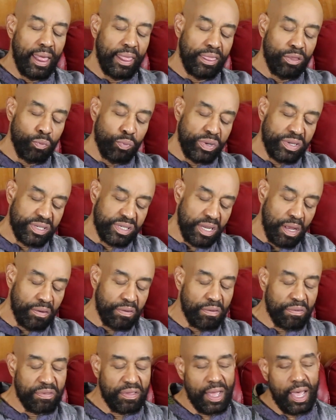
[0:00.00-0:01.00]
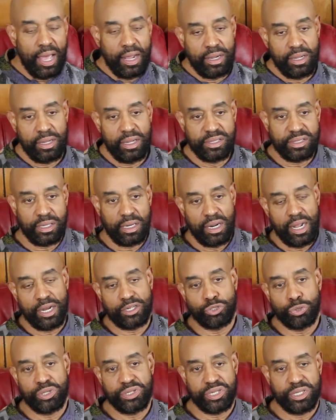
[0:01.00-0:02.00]
the result of that is
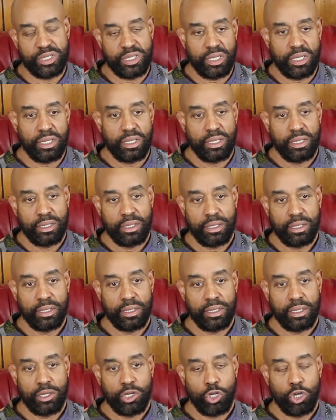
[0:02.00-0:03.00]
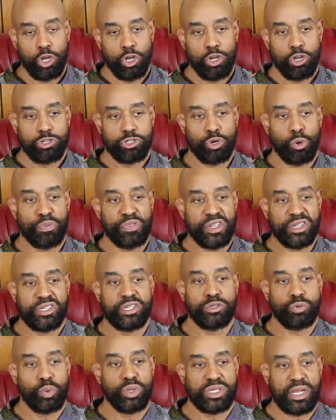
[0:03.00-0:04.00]
electricity. So
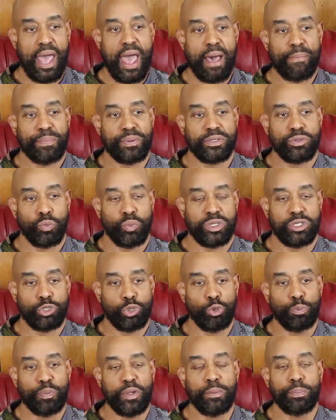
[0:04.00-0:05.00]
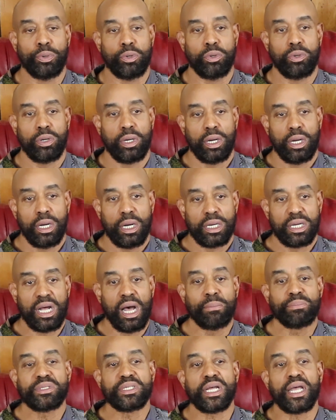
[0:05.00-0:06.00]
this is what's happened when two people
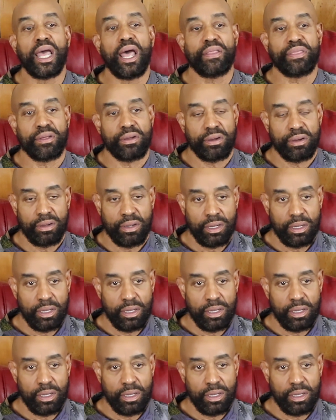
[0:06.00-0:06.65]
come together.